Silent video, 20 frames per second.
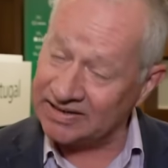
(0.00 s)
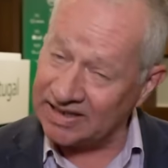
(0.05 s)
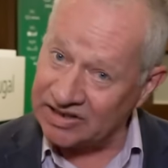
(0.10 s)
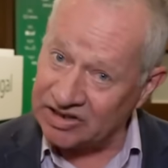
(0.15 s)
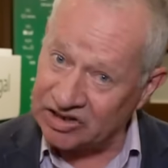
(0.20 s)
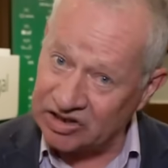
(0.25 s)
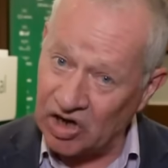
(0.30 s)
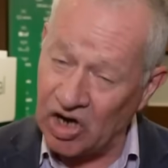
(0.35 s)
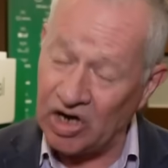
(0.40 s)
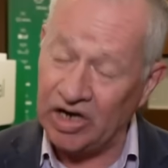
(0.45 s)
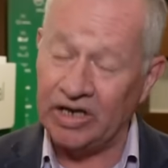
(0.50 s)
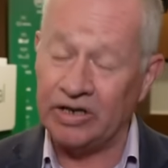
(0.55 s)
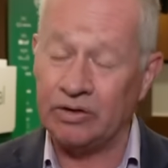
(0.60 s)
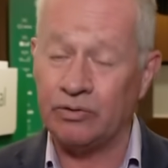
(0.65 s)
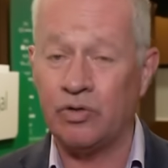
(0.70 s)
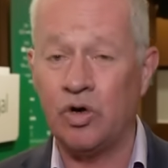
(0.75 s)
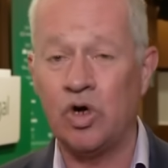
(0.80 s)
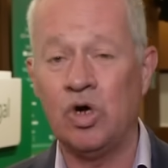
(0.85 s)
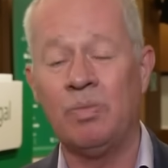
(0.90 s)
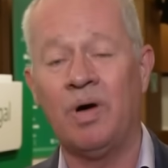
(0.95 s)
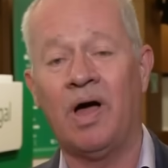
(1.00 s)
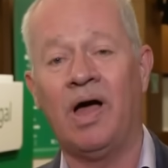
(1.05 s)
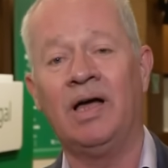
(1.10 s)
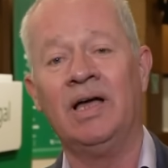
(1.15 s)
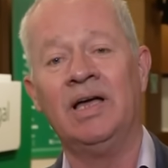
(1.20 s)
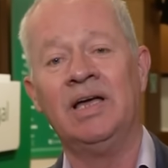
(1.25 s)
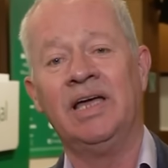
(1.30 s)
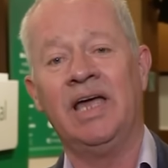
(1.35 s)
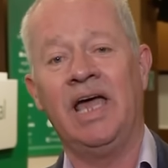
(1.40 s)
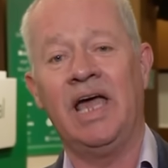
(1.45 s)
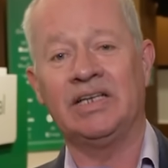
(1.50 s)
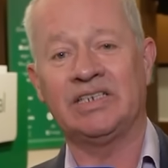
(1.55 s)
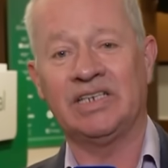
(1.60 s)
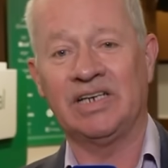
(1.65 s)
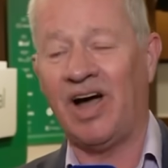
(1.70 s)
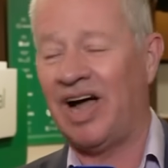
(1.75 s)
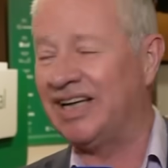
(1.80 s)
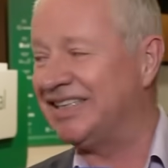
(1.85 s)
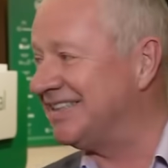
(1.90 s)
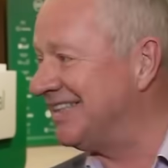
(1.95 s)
That's certainly the rumour here tonight.